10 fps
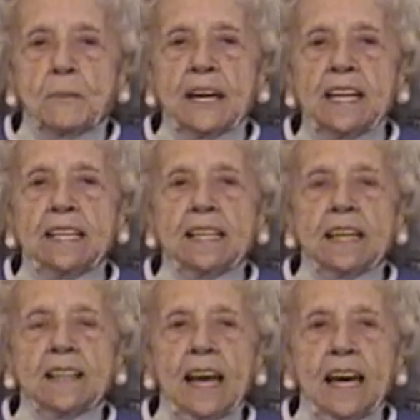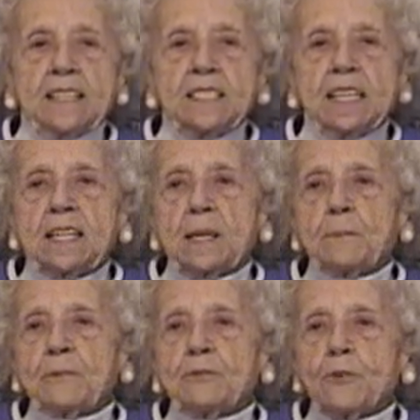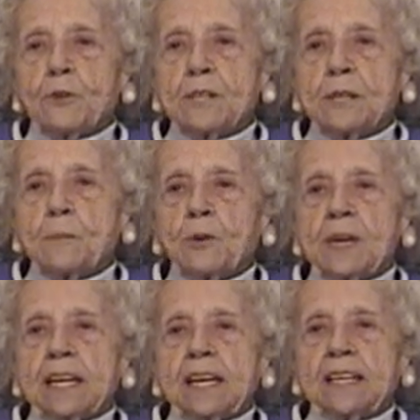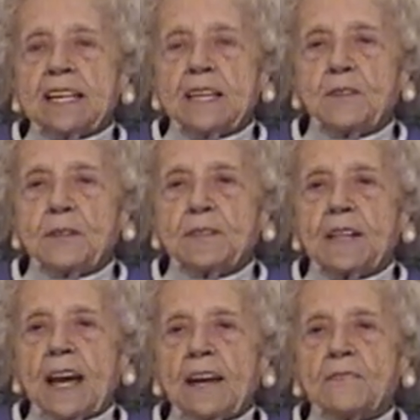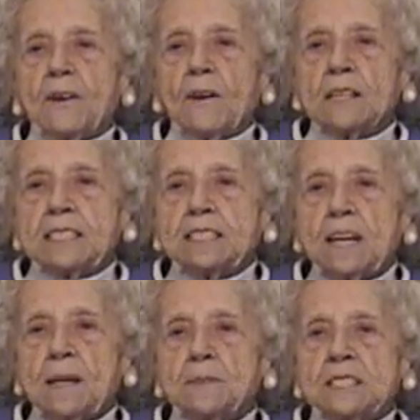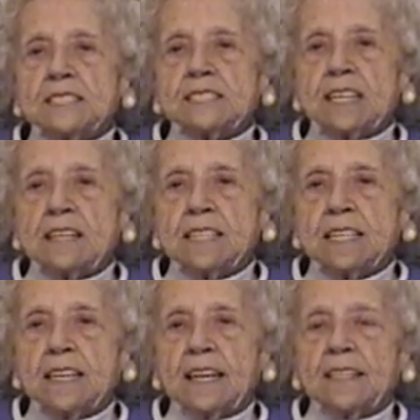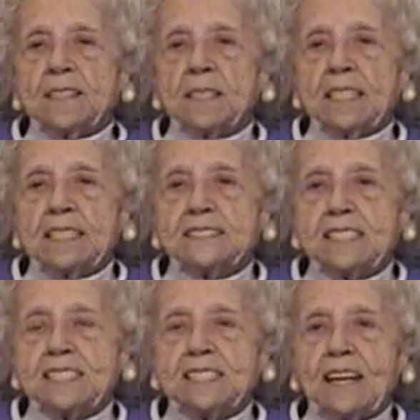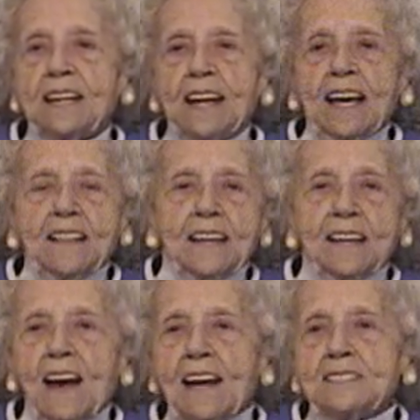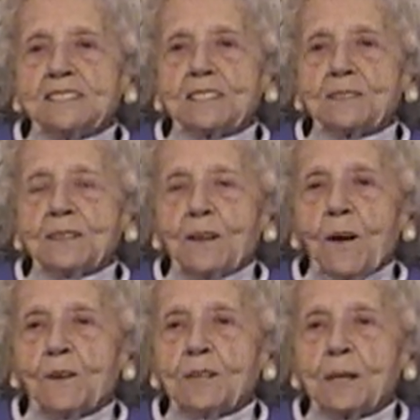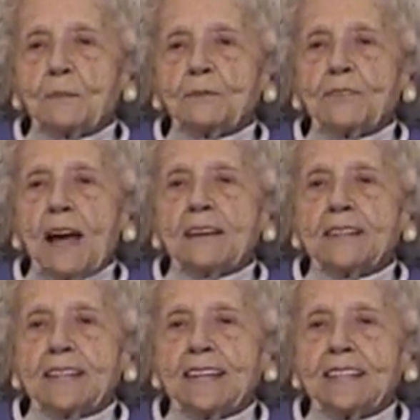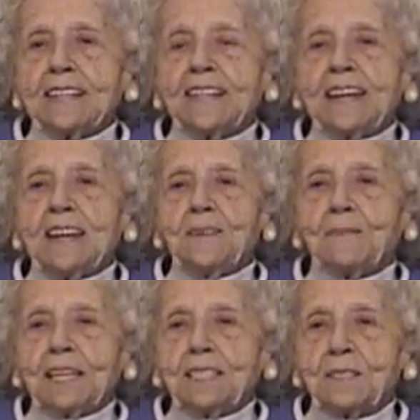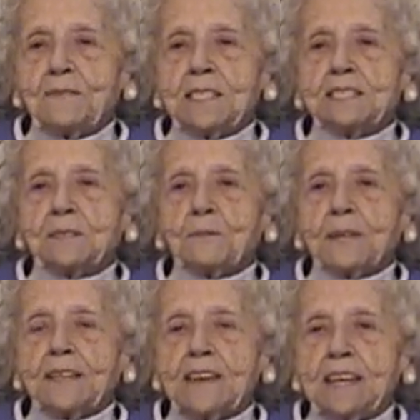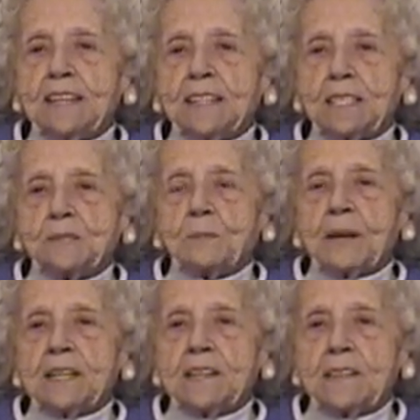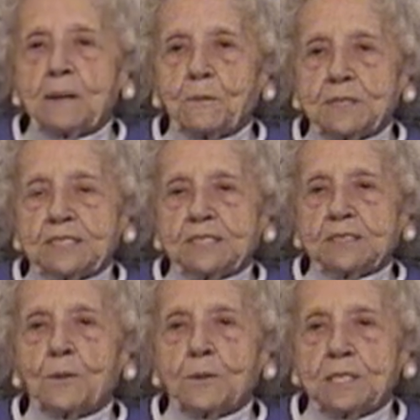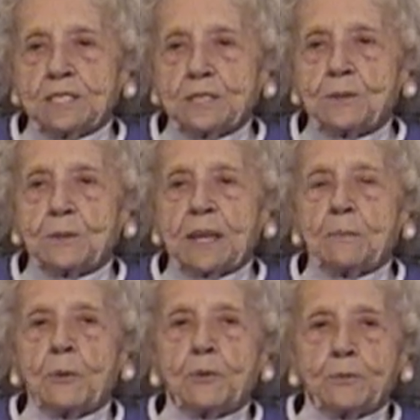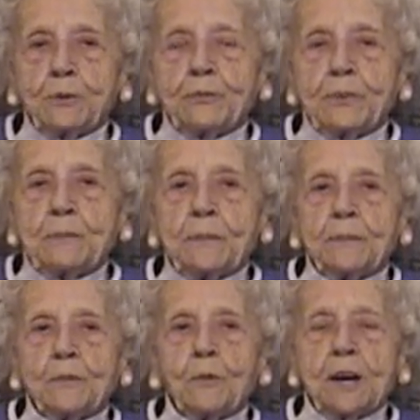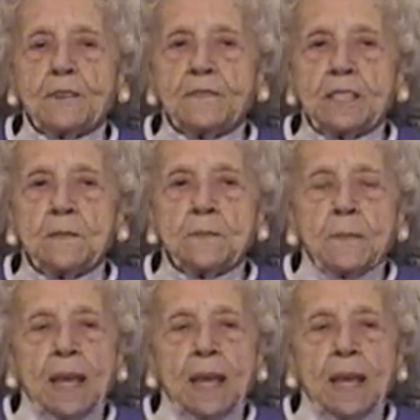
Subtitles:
But he had to get up at 4 in the morning, and he couldn't have hardly time to study, and because he said the guys all come a-flocking in the evening to visit with he and his buddy that were going to school. They both were from Waterville.